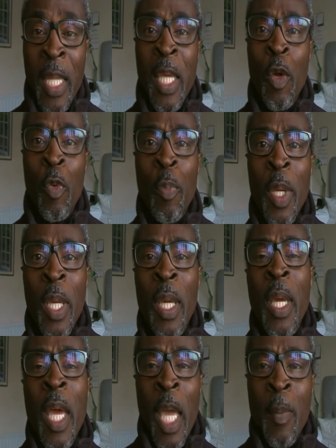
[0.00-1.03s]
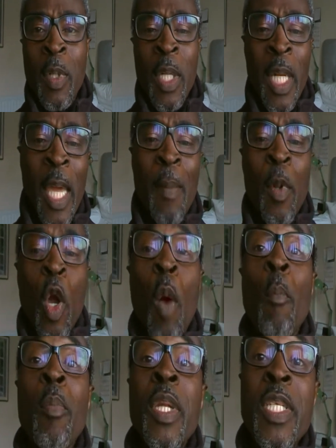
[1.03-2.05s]
that they will be able to claim
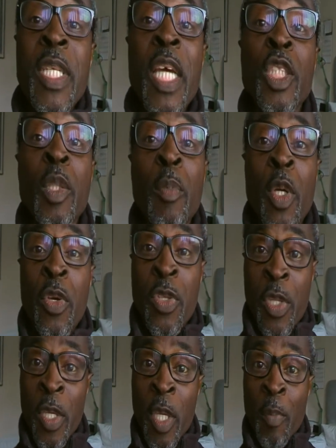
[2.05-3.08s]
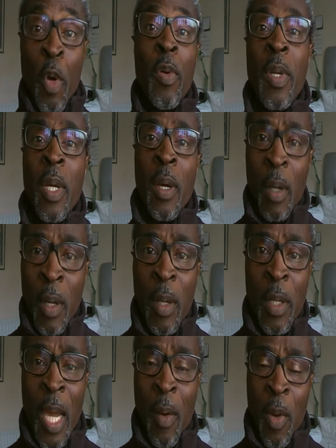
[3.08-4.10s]
compensation because the broken
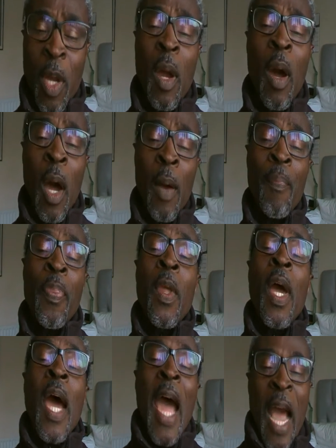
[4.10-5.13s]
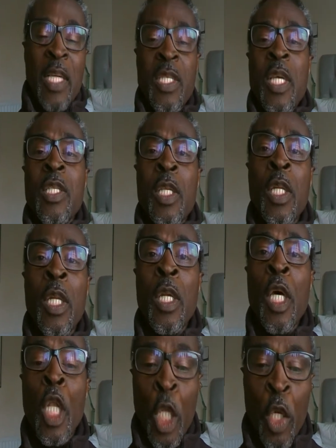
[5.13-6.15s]
down car acts as
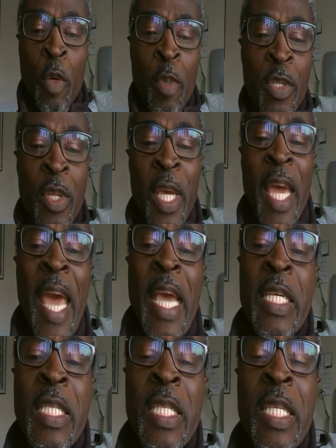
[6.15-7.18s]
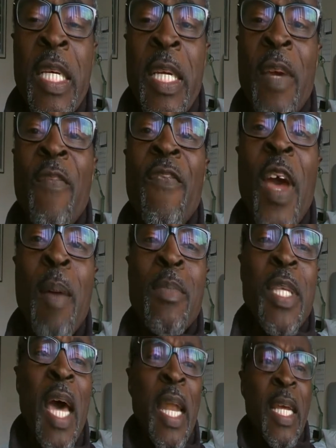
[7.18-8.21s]
an allurement. So the case that
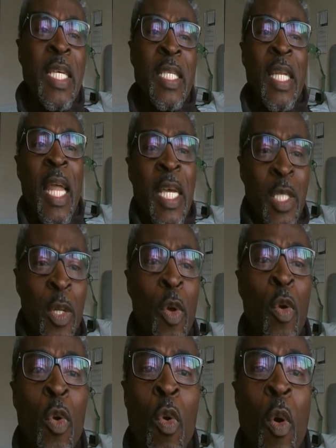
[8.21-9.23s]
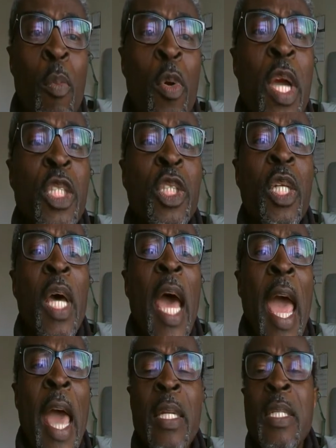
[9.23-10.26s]
confirms that is Glasgow Corporation
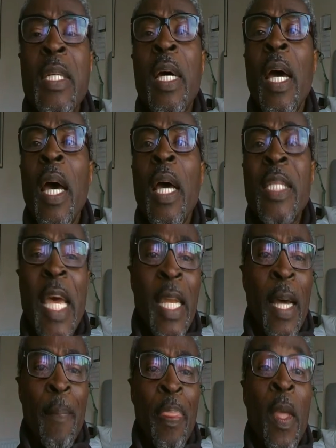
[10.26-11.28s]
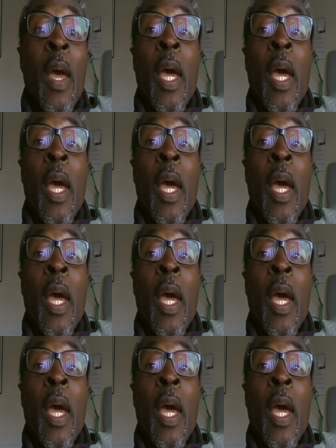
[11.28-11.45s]
and Taylor,